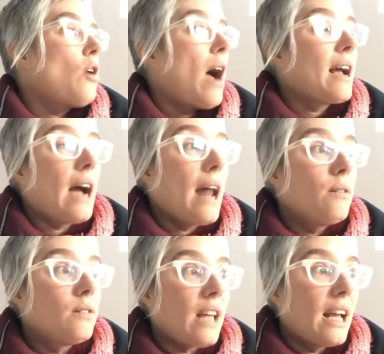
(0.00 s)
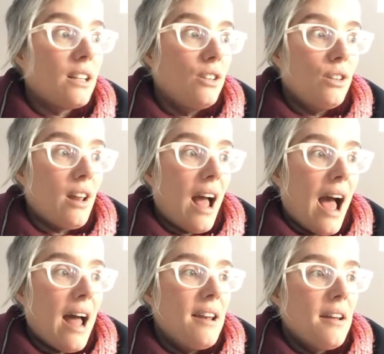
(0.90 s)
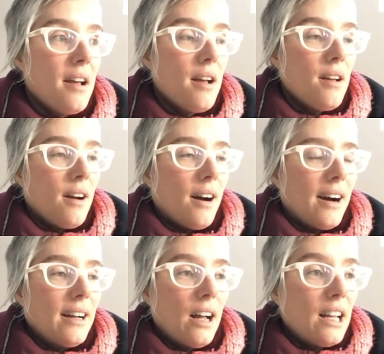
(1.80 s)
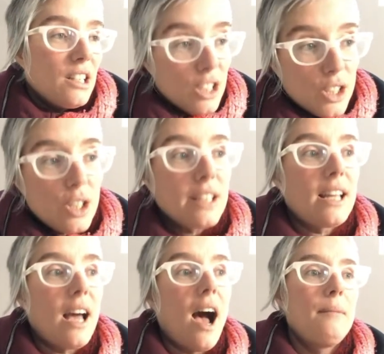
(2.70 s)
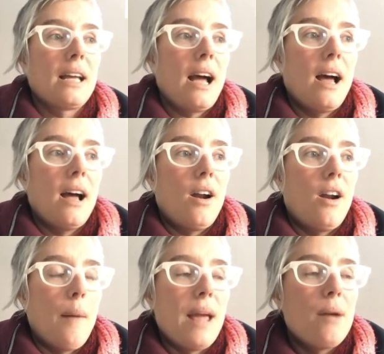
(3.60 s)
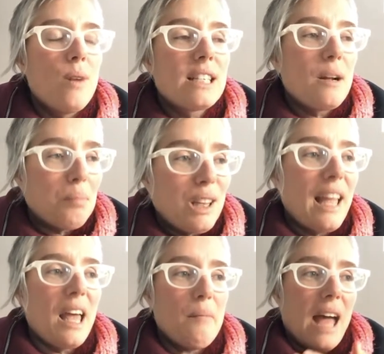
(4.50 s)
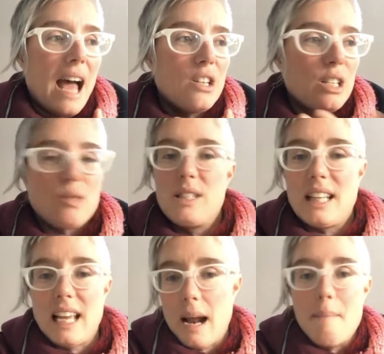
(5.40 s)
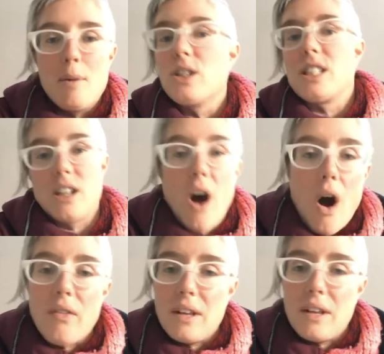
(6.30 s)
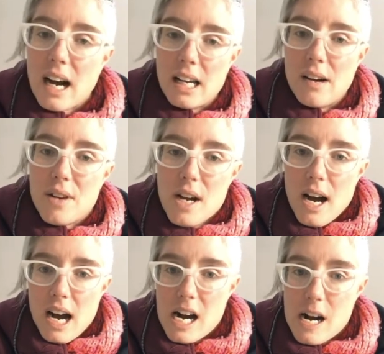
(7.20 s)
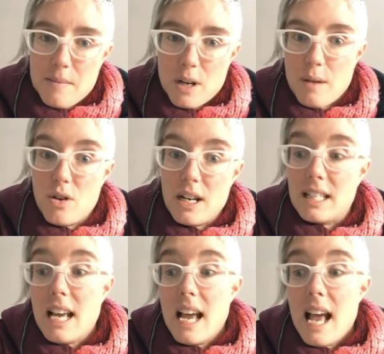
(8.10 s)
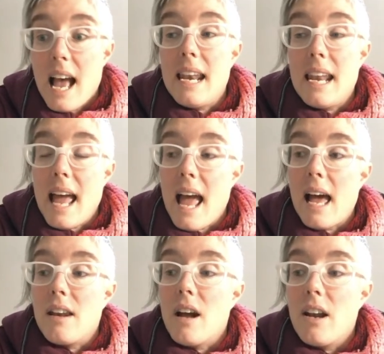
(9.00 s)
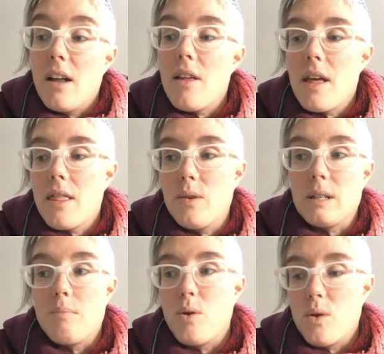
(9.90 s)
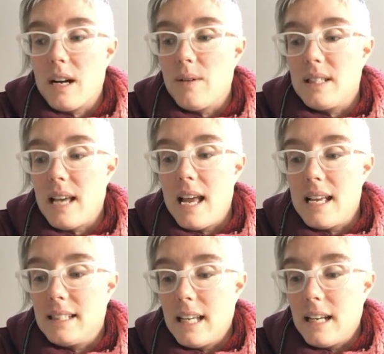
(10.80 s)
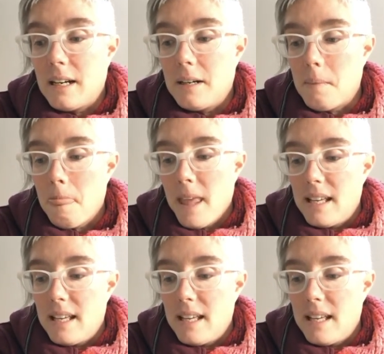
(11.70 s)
I kind of had, it just took time to I wasn't a plan, but I just was like immersed in all these kind of communities. And another thing that was important, I would say, is that I